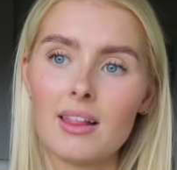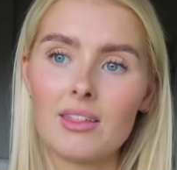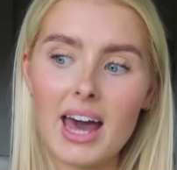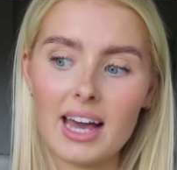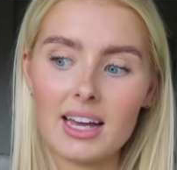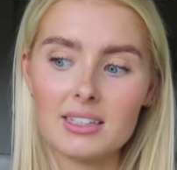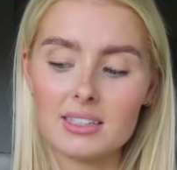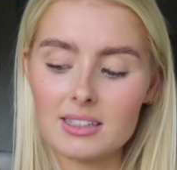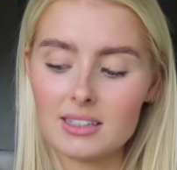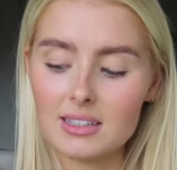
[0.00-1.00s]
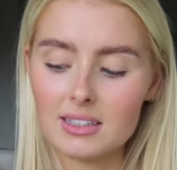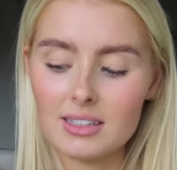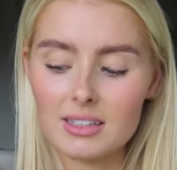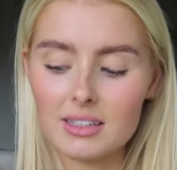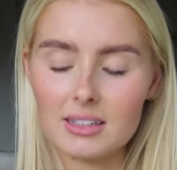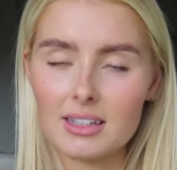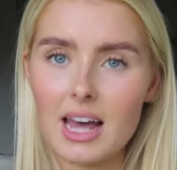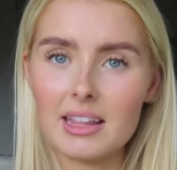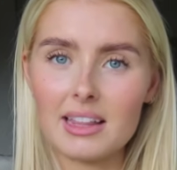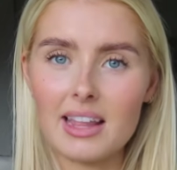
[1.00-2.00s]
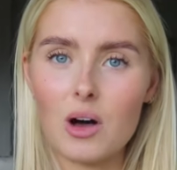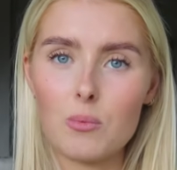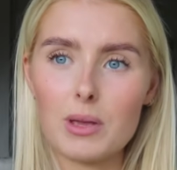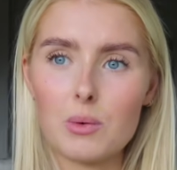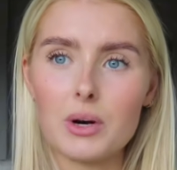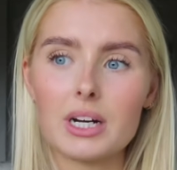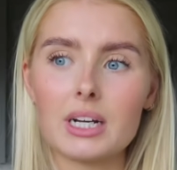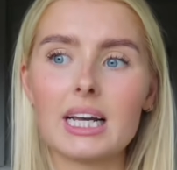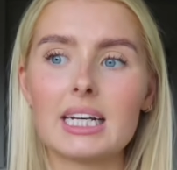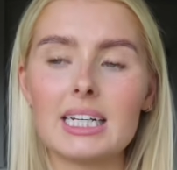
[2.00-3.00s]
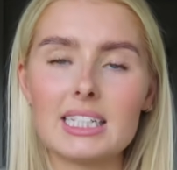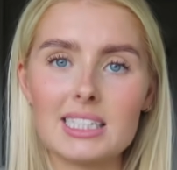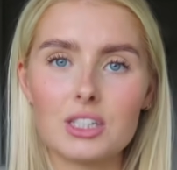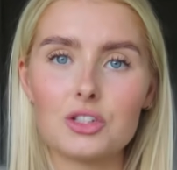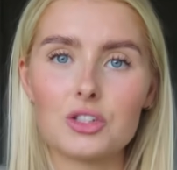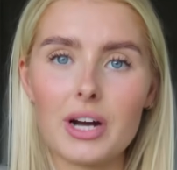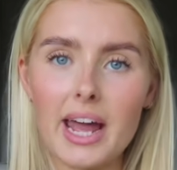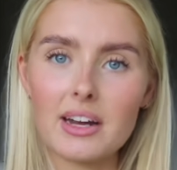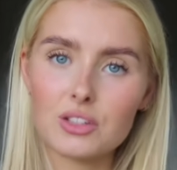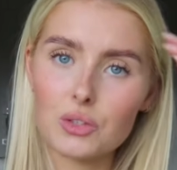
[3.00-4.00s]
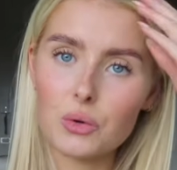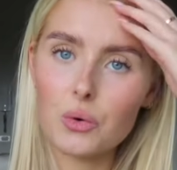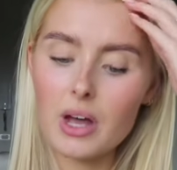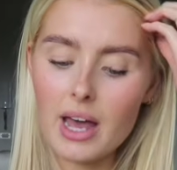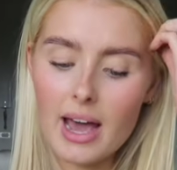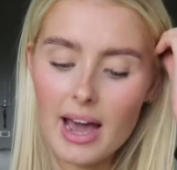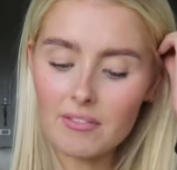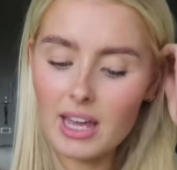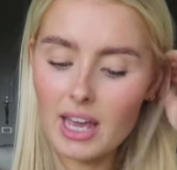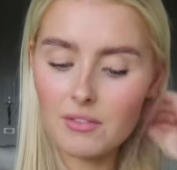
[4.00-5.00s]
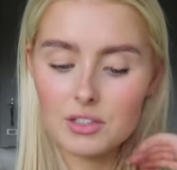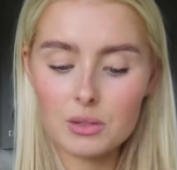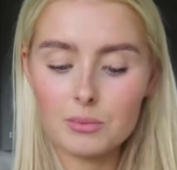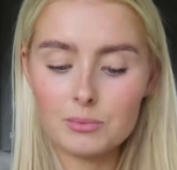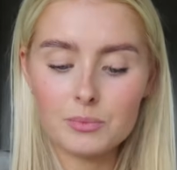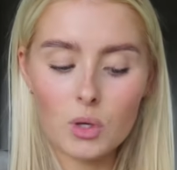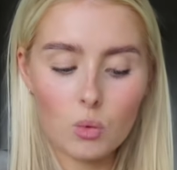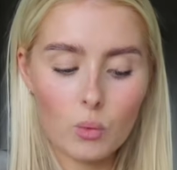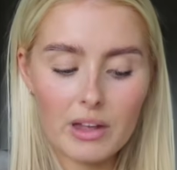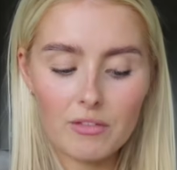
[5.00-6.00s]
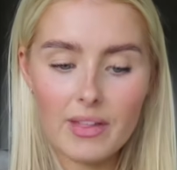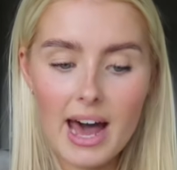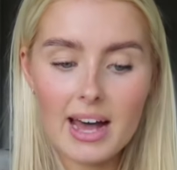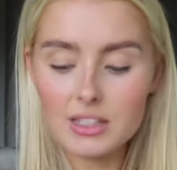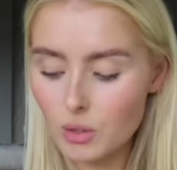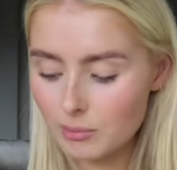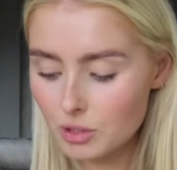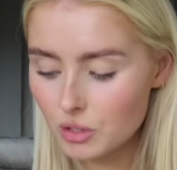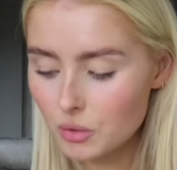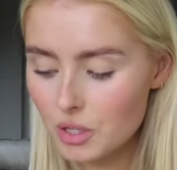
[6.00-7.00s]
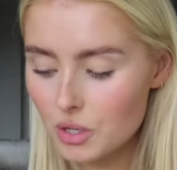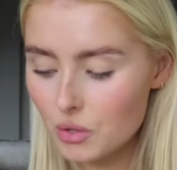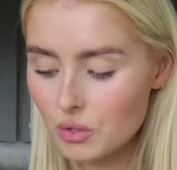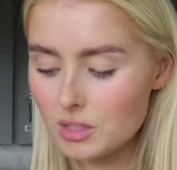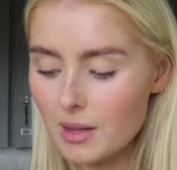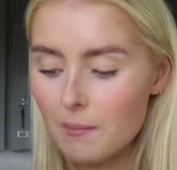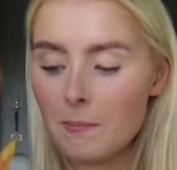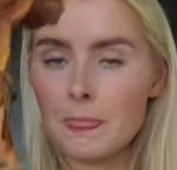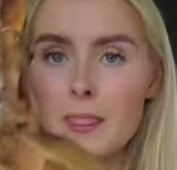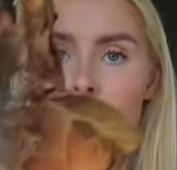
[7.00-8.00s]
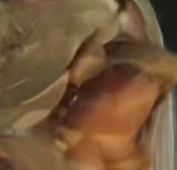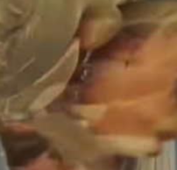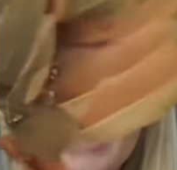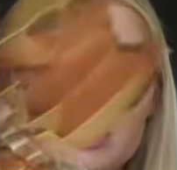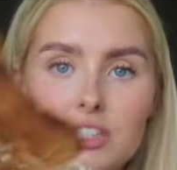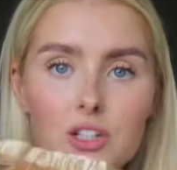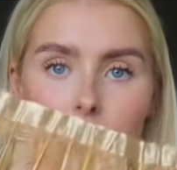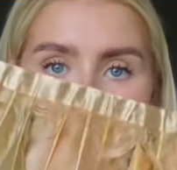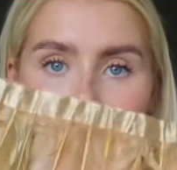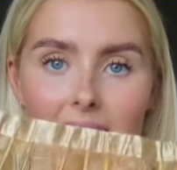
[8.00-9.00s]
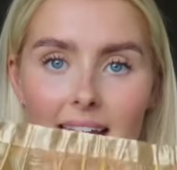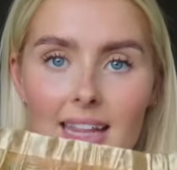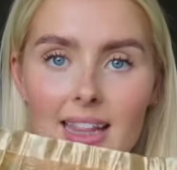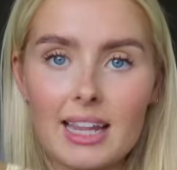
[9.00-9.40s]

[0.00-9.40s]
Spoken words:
thighs, I think that will be where it needs to stretch. So I've gave some way for that. So I'm just going to use the rest to do a second